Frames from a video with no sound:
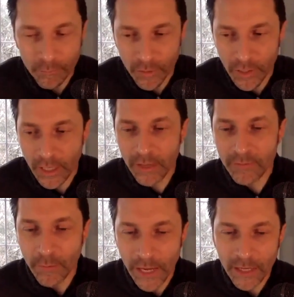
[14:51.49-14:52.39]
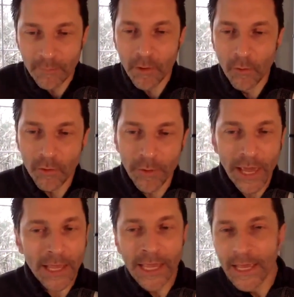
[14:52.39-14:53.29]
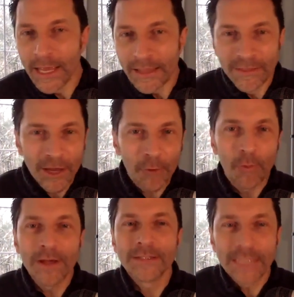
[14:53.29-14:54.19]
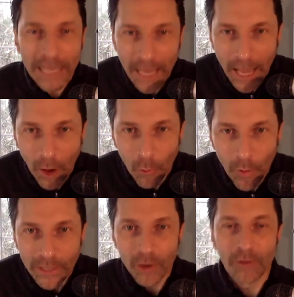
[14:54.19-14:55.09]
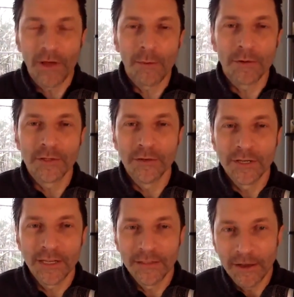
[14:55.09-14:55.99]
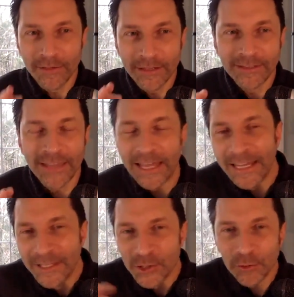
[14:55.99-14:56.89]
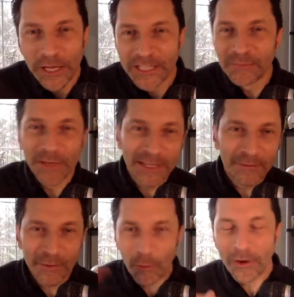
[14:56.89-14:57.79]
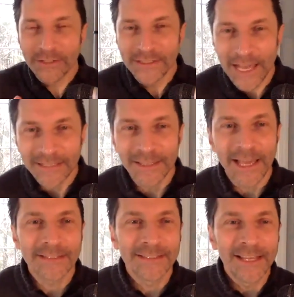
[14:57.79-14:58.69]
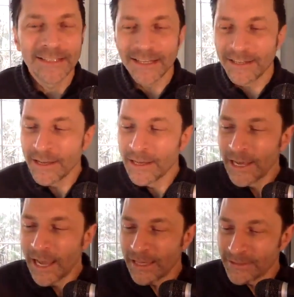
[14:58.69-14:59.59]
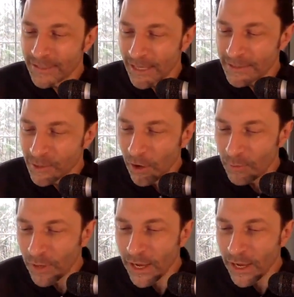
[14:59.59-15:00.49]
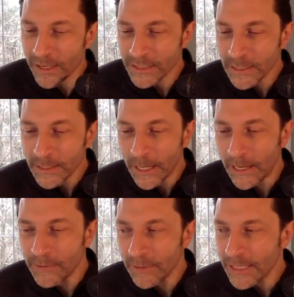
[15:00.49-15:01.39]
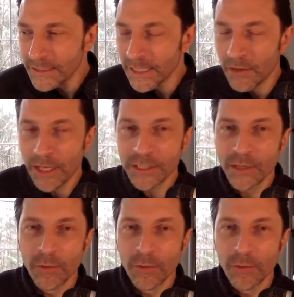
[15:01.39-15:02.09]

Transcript: play of the backup quarterback. There was a window of opportunity there that that intrigues me. And of course, that's last season and has has gone by us. Uh, the last thing I'll hit you